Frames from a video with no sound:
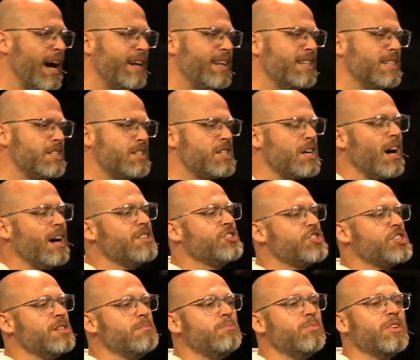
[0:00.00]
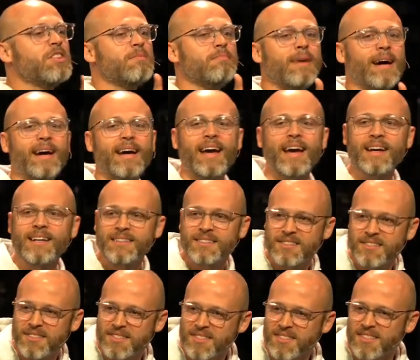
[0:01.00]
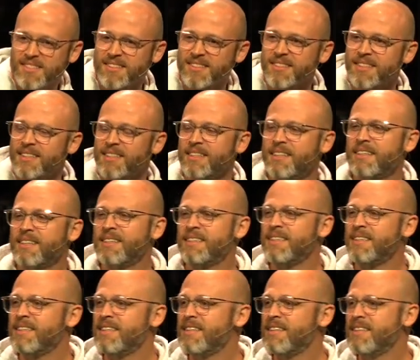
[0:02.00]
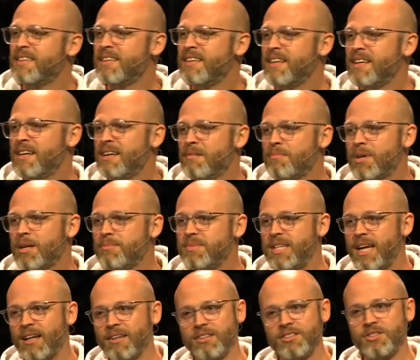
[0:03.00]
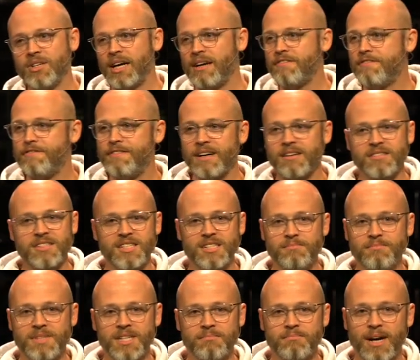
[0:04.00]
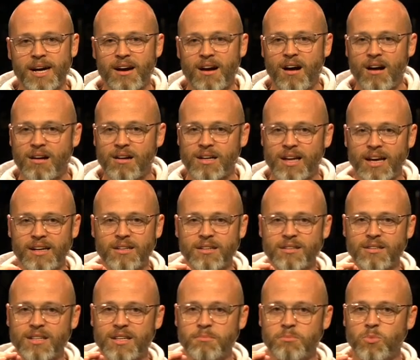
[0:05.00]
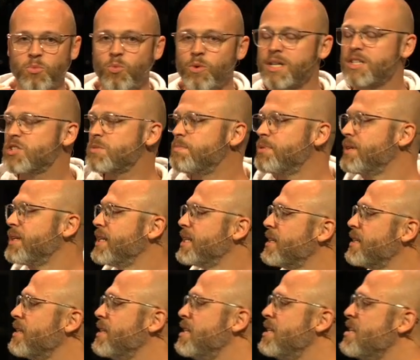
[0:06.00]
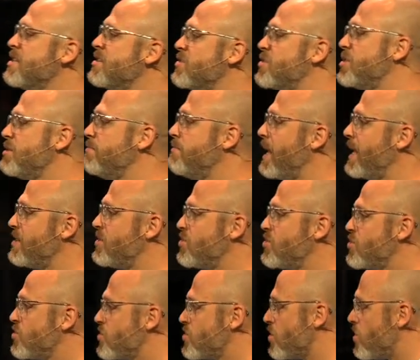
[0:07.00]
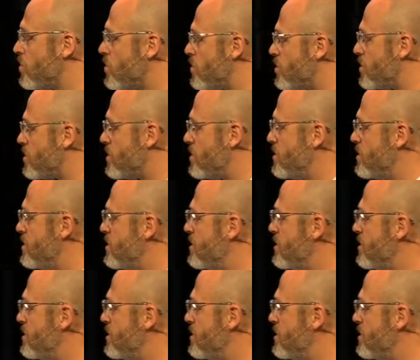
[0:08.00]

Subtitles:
I didn't touch him with my hands. But I'm telling you, I felt him in my heart. I heard him whispering to my soul.